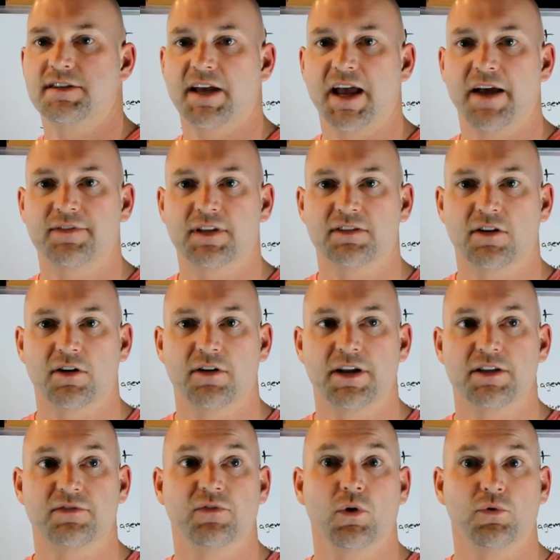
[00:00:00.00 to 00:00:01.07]
to have to turn
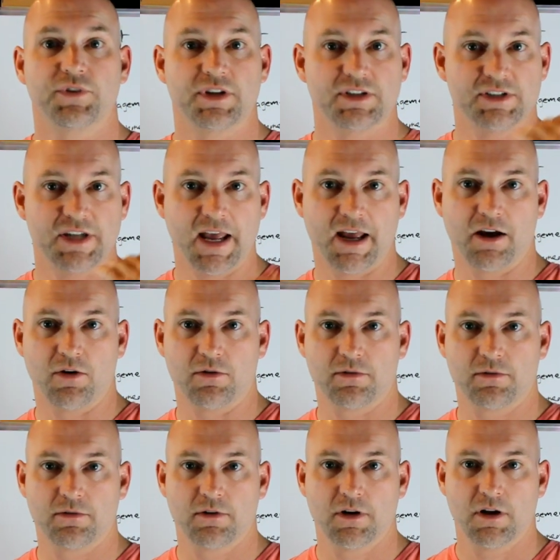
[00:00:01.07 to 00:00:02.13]
its voltage down
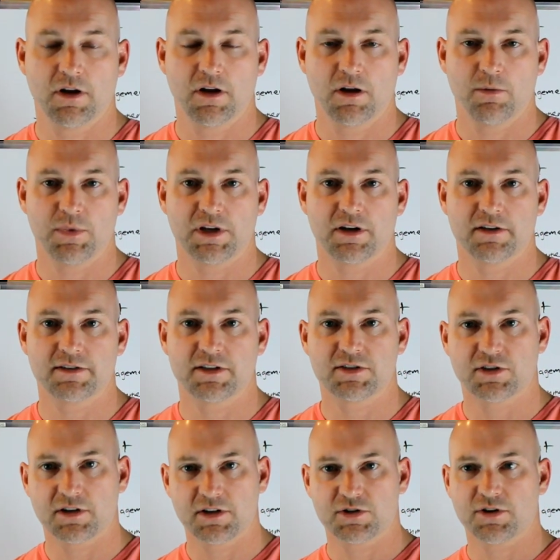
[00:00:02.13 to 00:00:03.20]
because
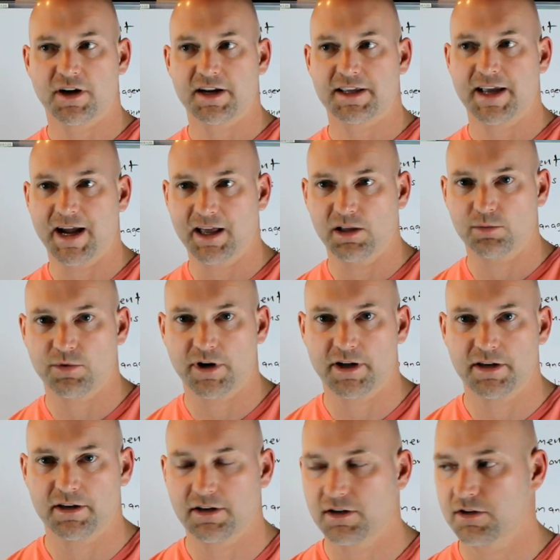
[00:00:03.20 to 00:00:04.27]
it's gonna try to
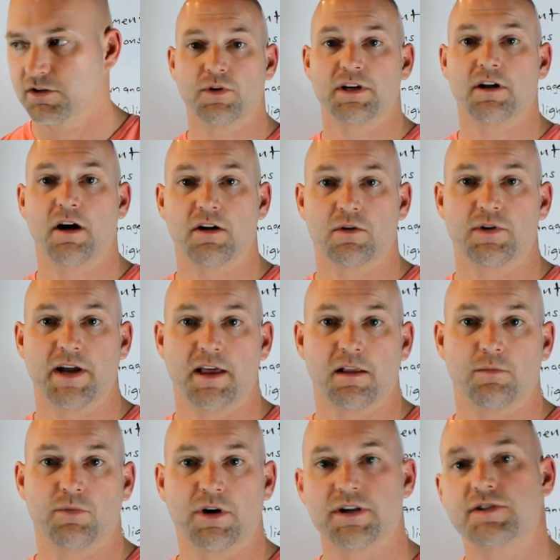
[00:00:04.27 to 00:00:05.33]
calibrate during auto
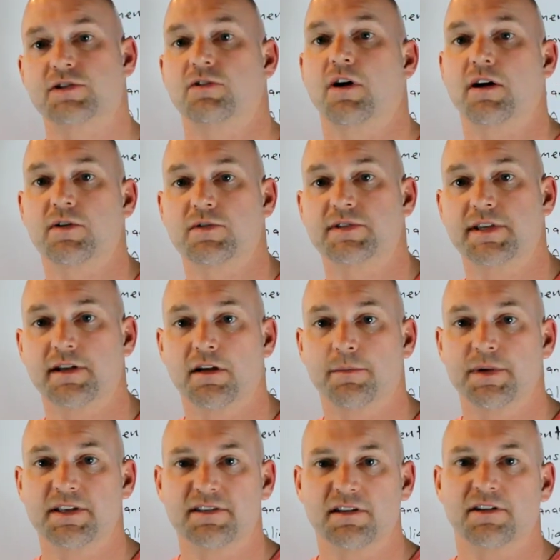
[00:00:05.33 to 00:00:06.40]
calibration or auto
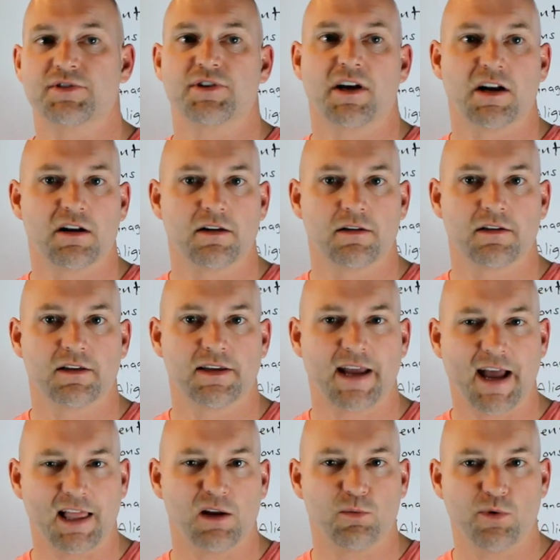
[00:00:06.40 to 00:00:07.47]
setup, it's gonna try to
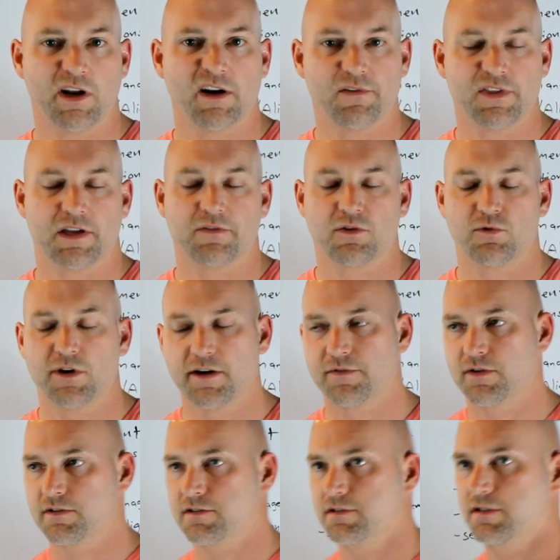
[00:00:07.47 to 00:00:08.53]
calibrate everything for
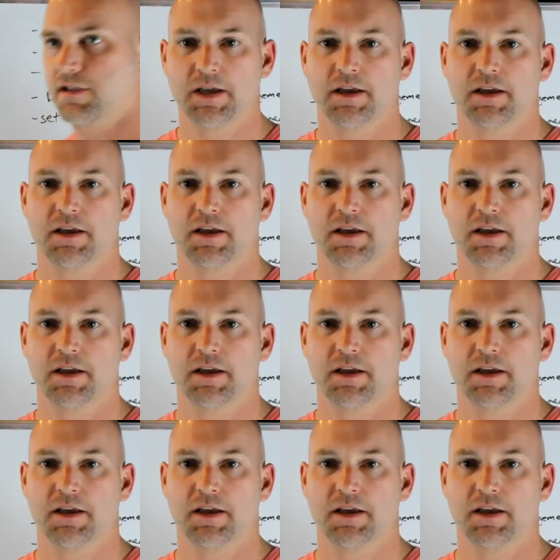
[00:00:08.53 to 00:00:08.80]
reference.